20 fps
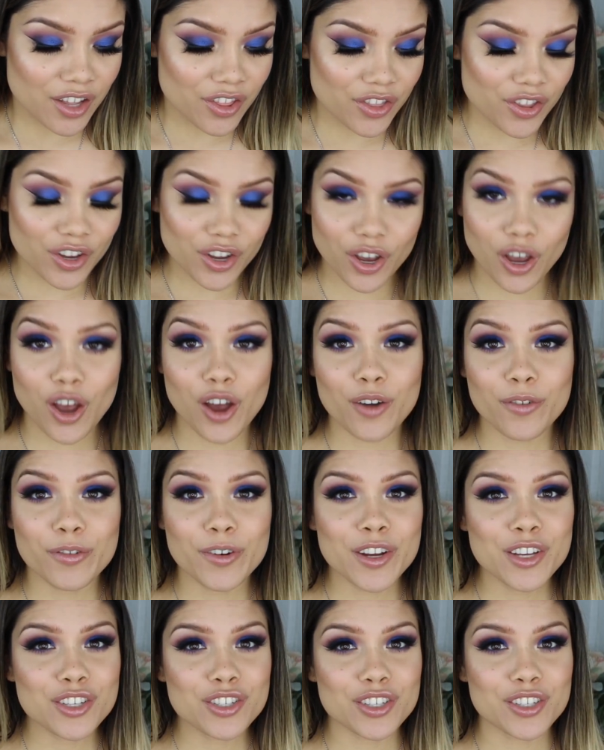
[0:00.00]
the
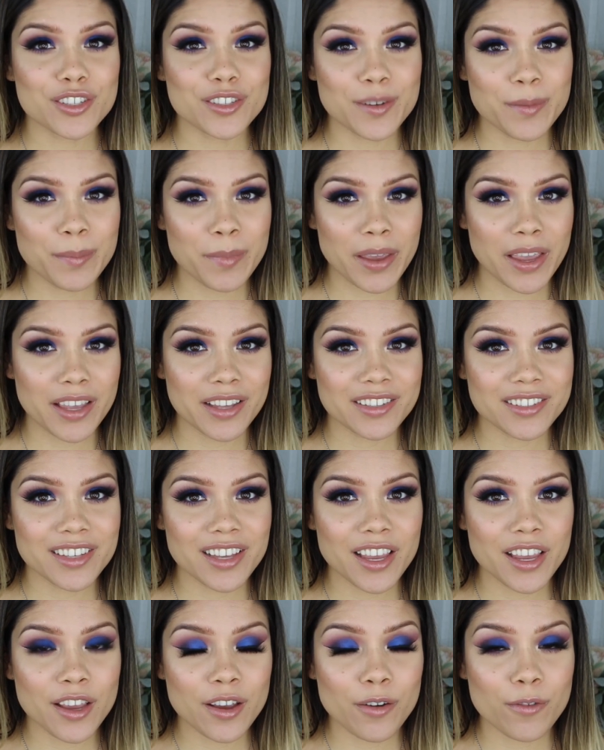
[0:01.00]
coverage is
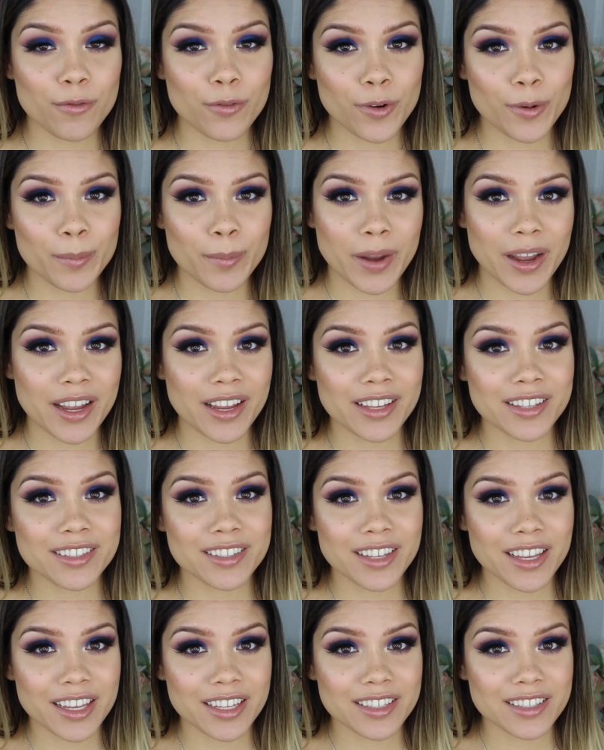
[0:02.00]
amazing for my
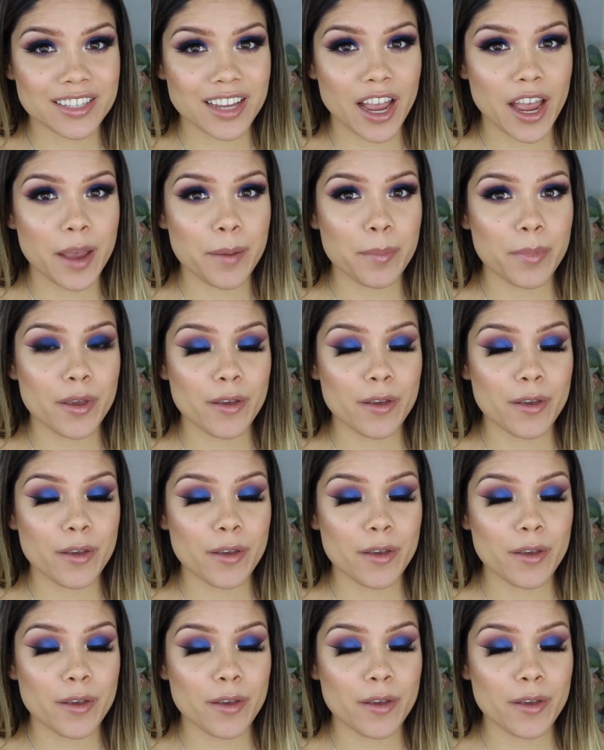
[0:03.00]
skin type.